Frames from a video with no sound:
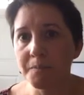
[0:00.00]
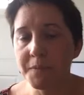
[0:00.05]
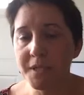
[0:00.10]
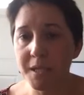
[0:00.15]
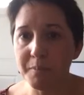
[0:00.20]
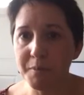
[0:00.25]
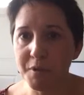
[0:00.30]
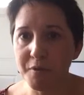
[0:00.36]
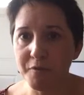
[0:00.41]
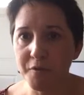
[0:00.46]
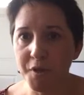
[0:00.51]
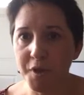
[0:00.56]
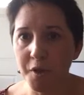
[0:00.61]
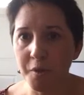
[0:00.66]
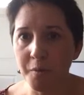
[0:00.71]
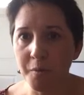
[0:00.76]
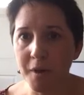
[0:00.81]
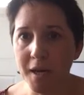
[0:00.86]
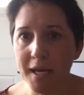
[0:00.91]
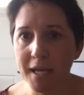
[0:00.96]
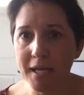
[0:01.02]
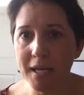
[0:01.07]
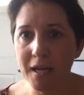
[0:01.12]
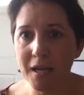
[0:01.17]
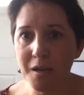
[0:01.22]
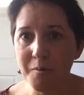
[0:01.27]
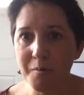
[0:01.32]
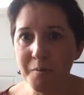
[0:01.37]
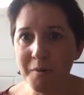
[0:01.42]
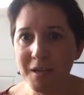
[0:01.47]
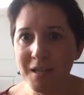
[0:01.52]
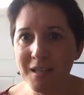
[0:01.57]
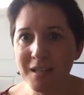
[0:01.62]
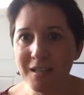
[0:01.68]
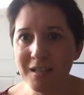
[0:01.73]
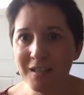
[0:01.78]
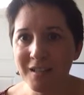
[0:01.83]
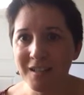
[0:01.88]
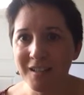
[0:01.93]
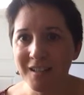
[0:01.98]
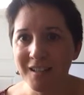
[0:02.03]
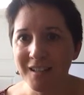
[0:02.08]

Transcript: tips for you, and I really